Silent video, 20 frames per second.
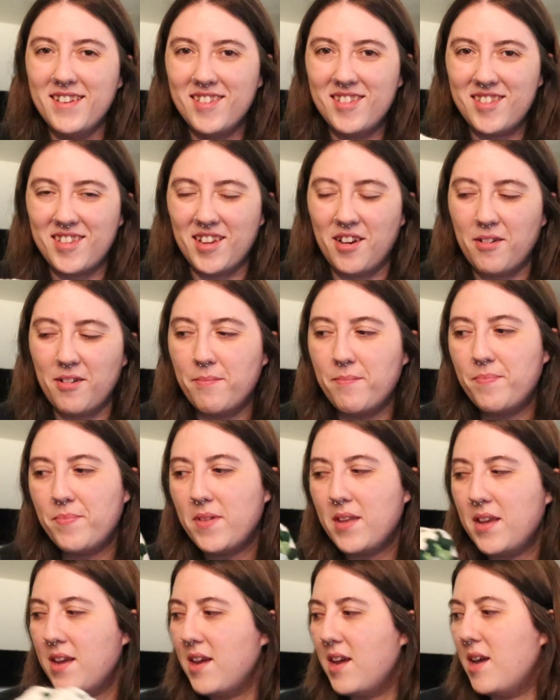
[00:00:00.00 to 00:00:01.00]
So,
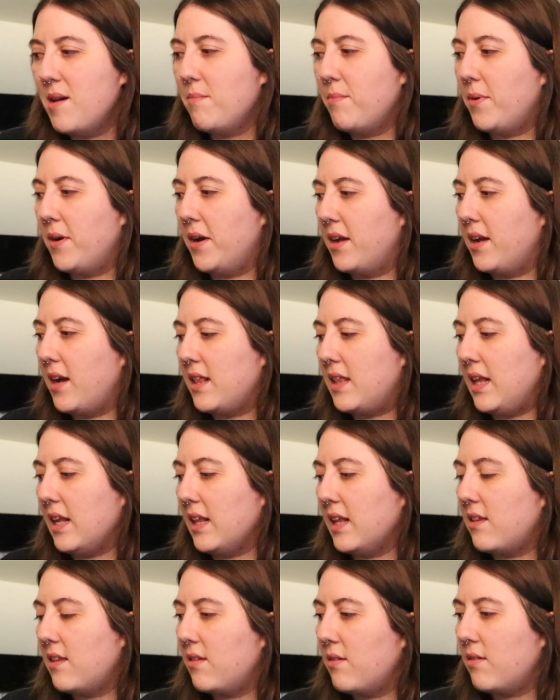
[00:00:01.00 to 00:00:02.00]
but I think
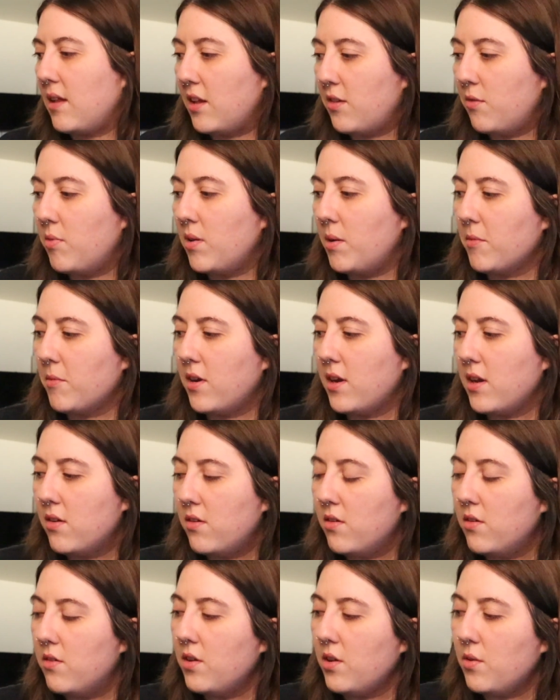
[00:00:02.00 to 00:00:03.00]
that's what I'm going
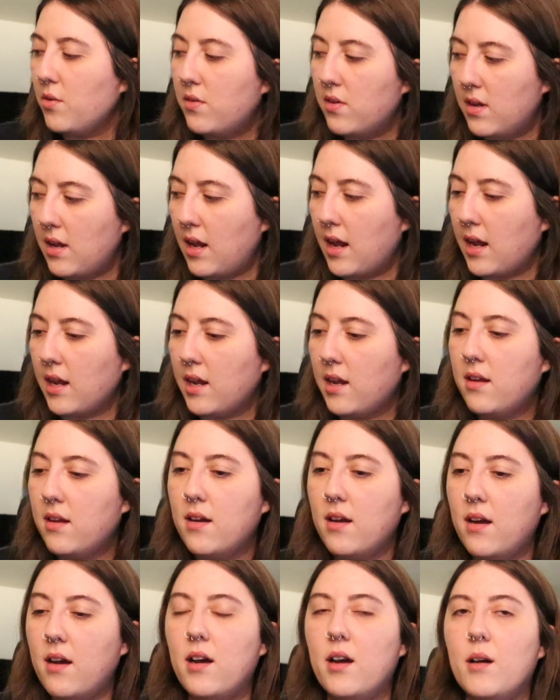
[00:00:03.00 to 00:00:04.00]
to do today.
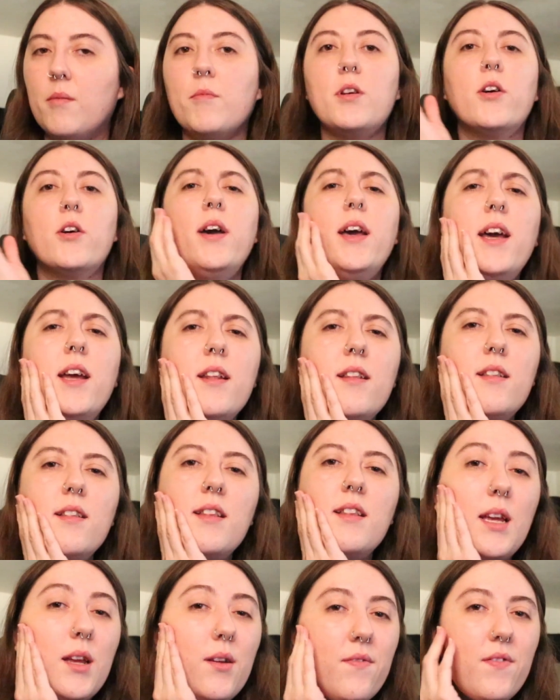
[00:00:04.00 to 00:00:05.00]
Go ahead,
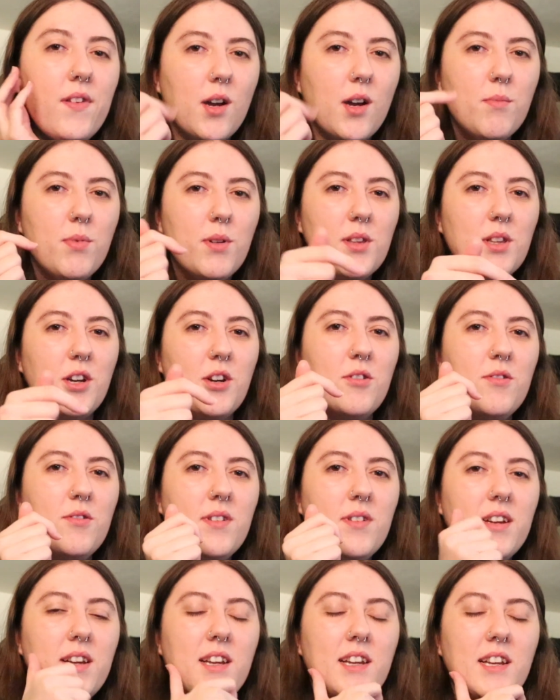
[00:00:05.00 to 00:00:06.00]
leave down
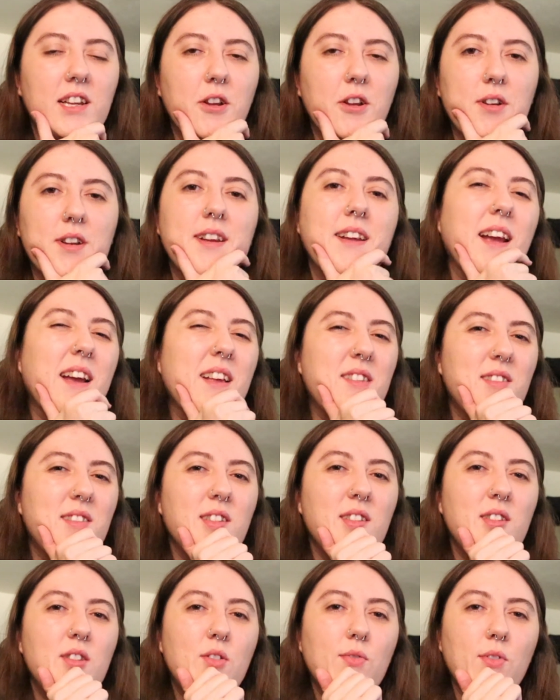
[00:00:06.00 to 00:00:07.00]
below your
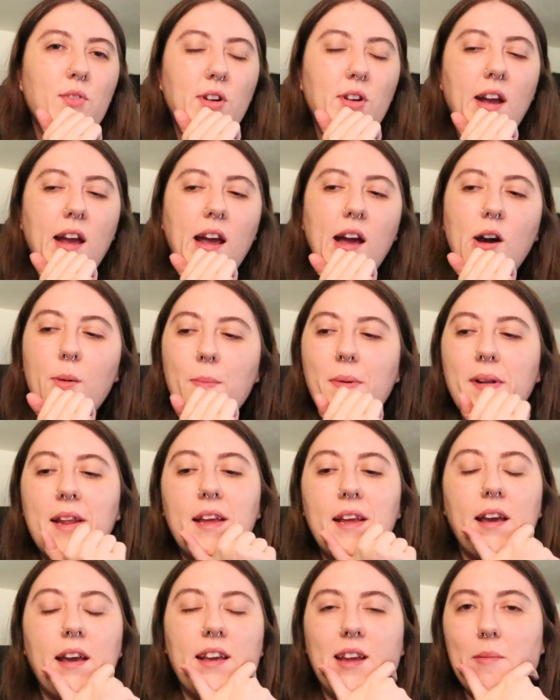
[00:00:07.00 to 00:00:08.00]
guesses for how
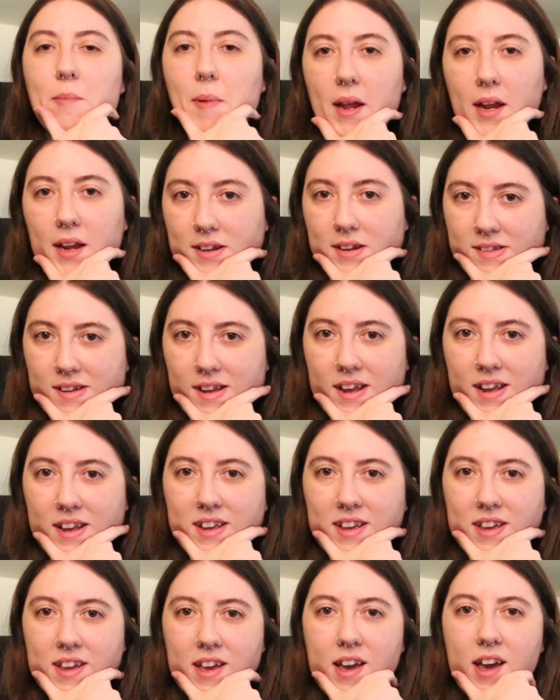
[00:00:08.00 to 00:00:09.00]
many I can make in a day.
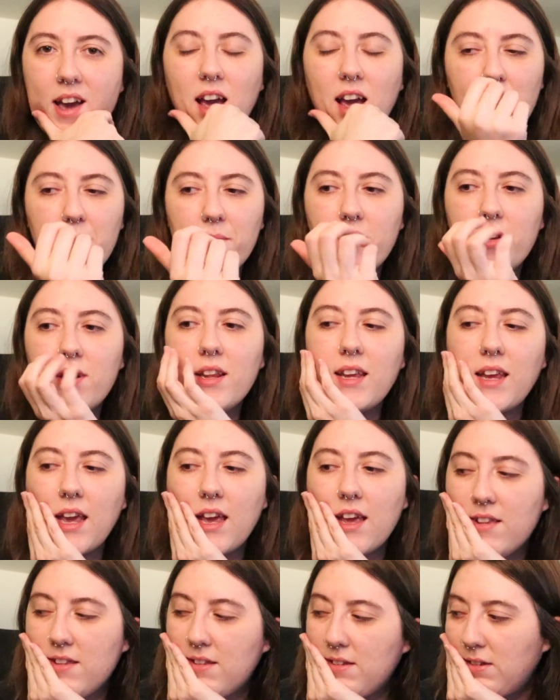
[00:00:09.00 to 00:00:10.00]
I'm gonna
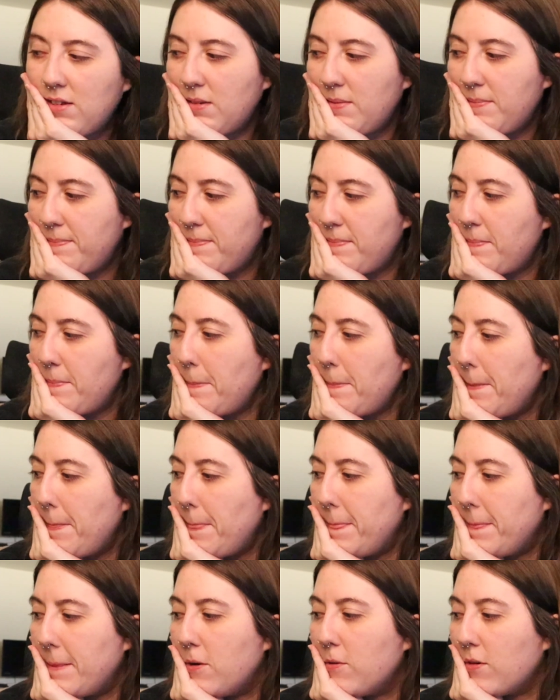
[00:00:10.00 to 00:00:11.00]
guess,
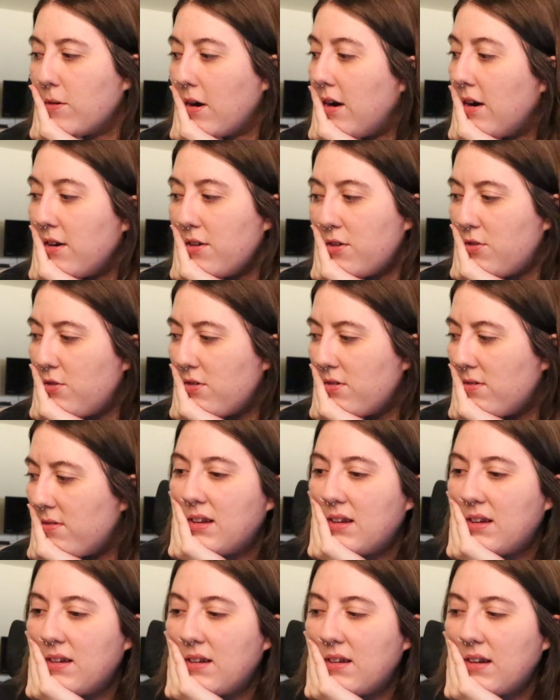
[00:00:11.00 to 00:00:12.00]
oh gosh,
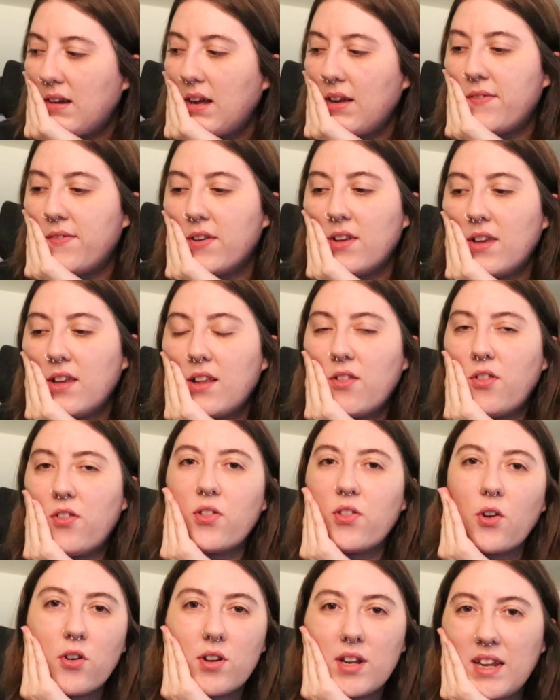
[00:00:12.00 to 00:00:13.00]
I feel like
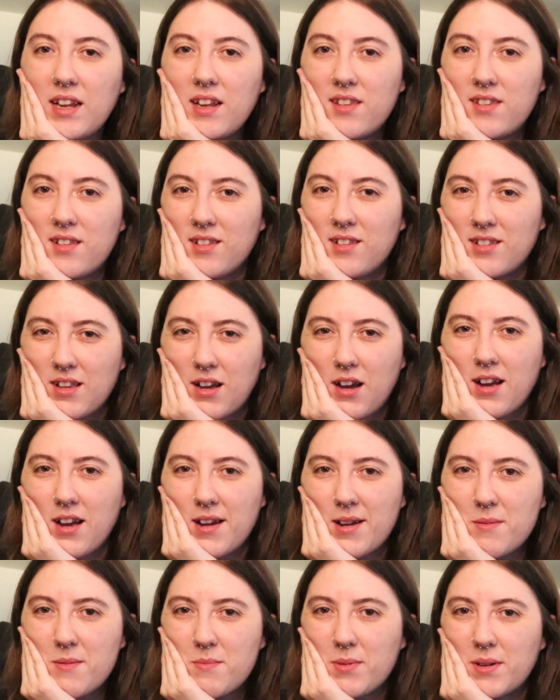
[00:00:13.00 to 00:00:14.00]
30 is a
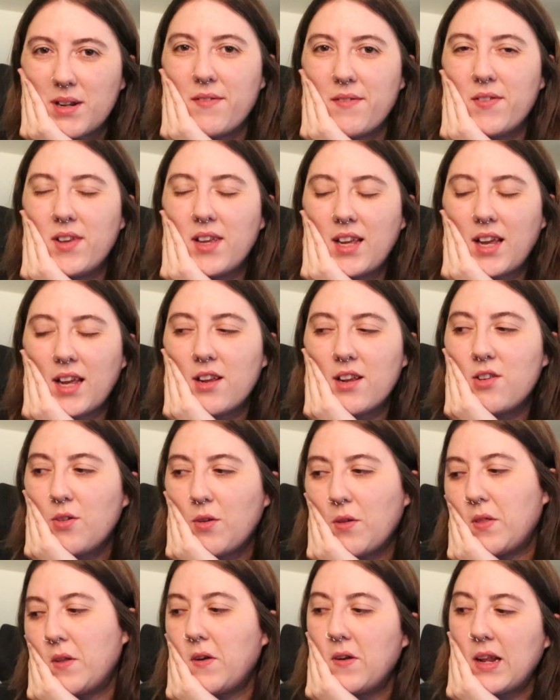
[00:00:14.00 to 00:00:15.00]
lot, but I feel like I could do
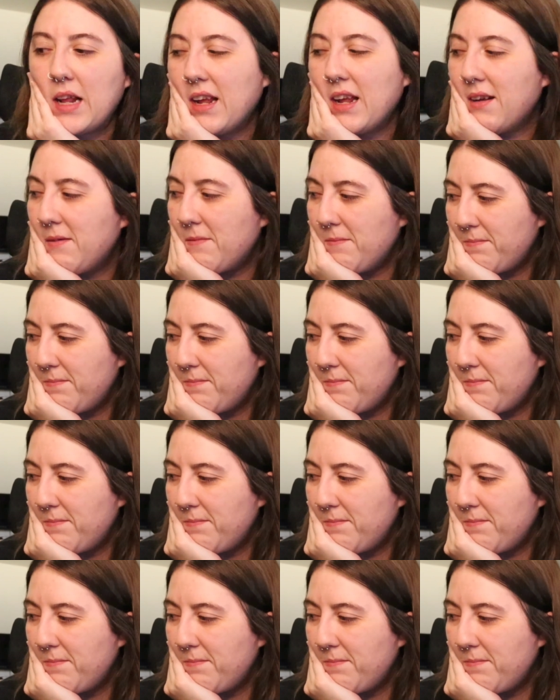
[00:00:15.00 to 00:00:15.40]
30.